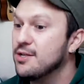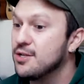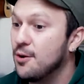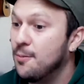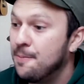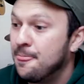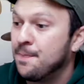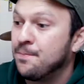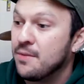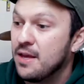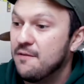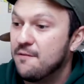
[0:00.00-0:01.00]
So
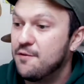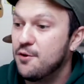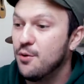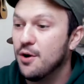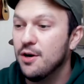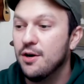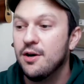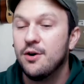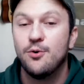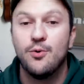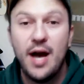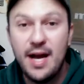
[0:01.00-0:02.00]
if you are
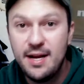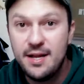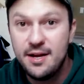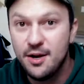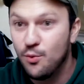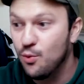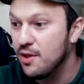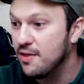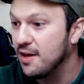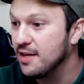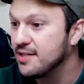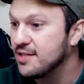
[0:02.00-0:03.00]
right here with
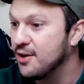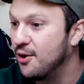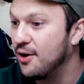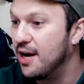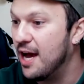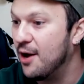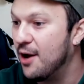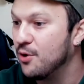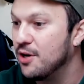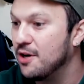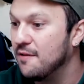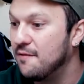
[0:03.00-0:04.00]
us on
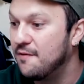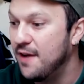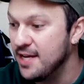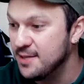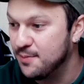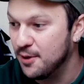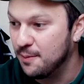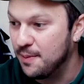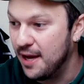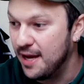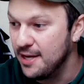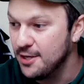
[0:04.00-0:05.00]
our Facebook
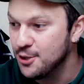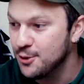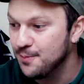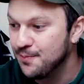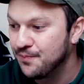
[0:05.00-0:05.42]
page,